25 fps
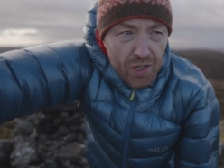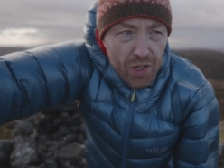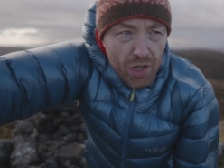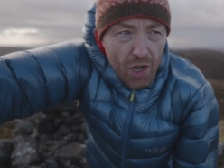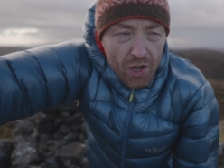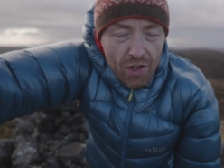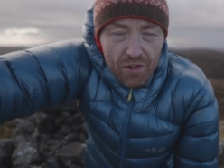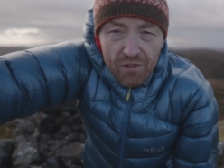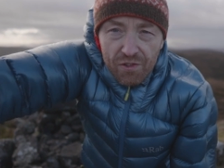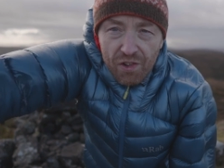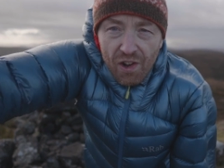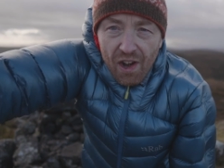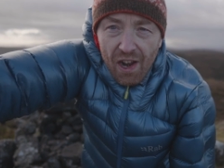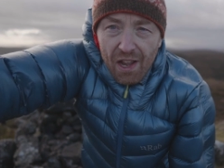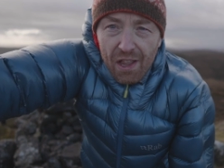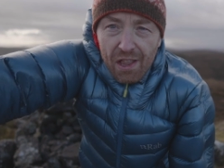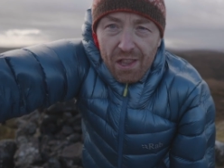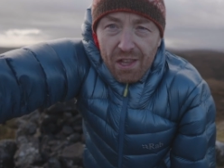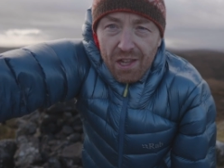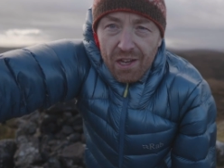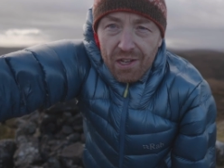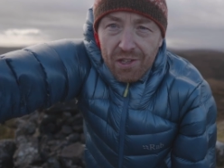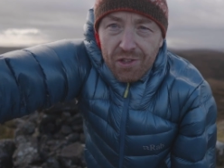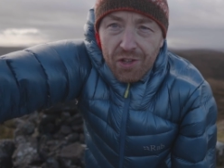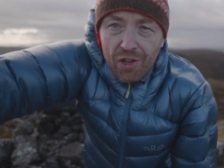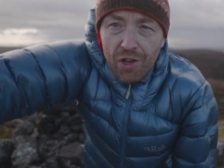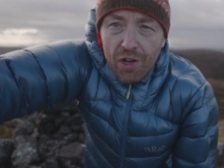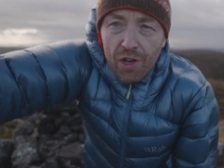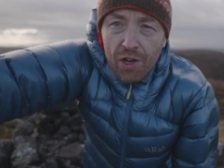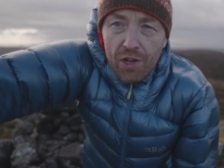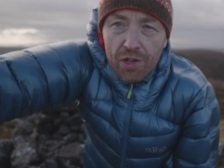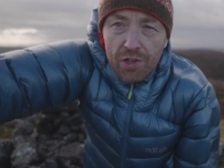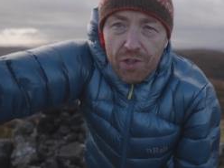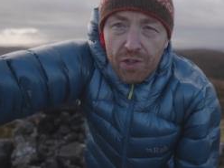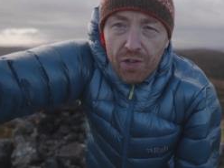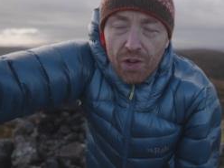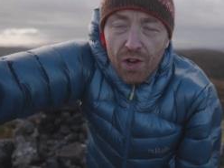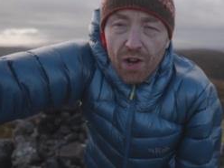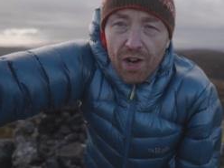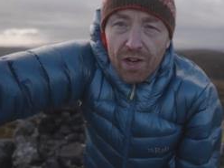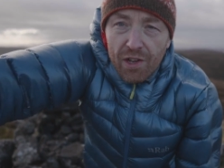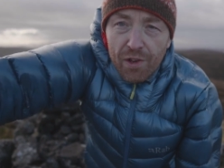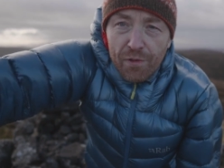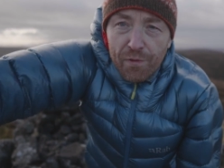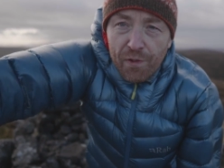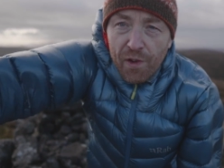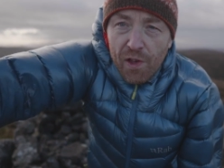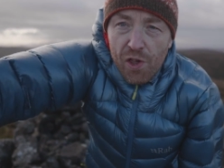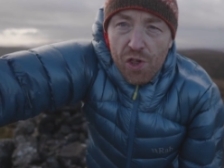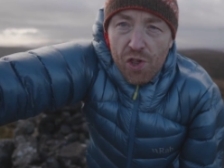contrasty, too
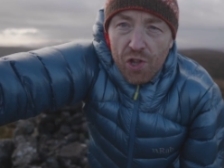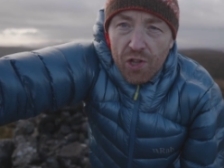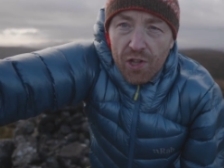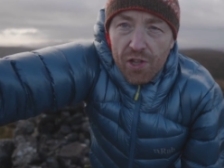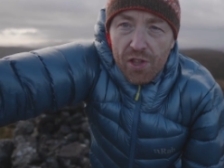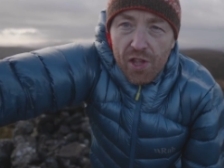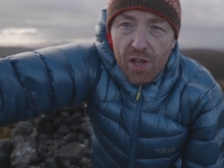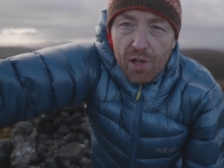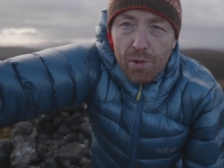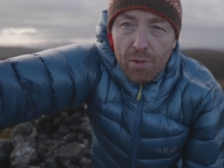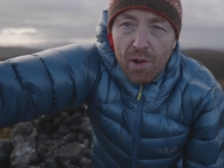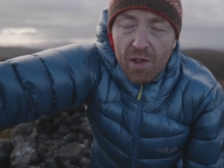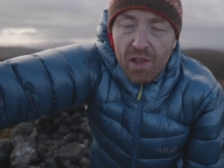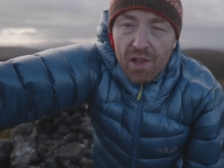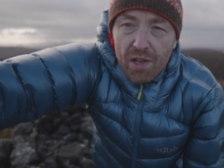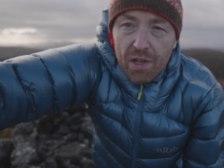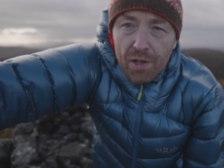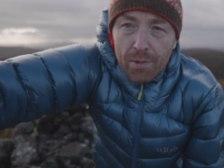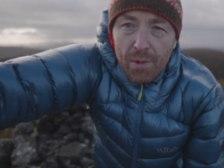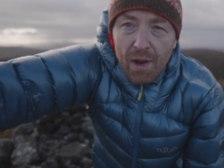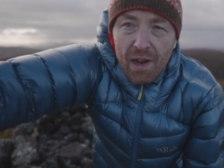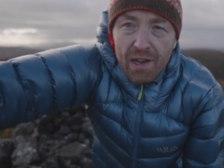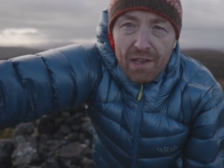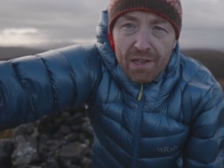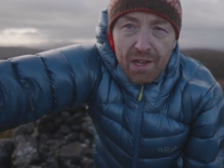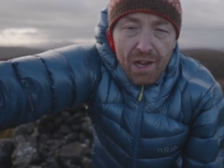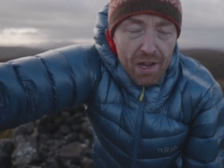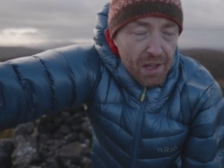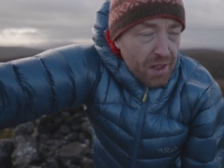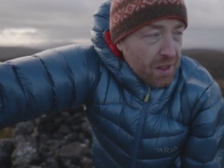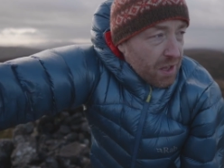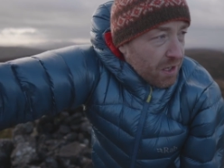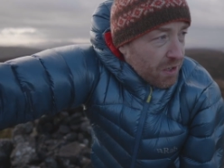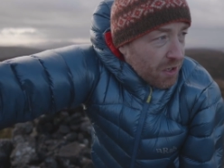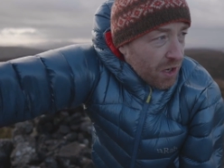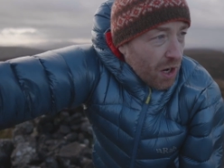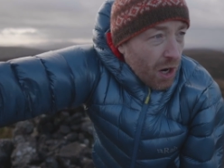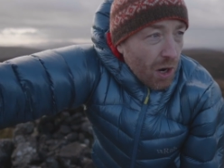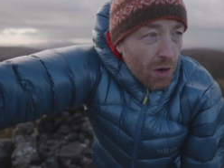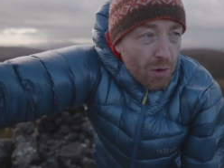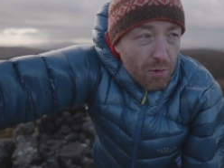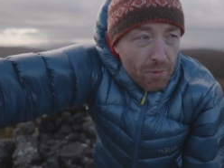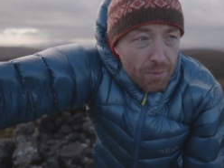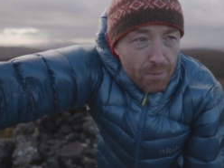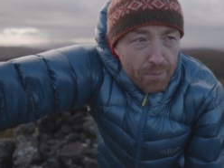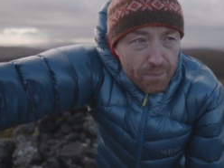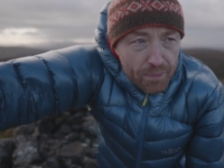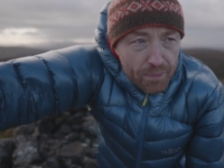artificial. It just wasn't to my taste at all.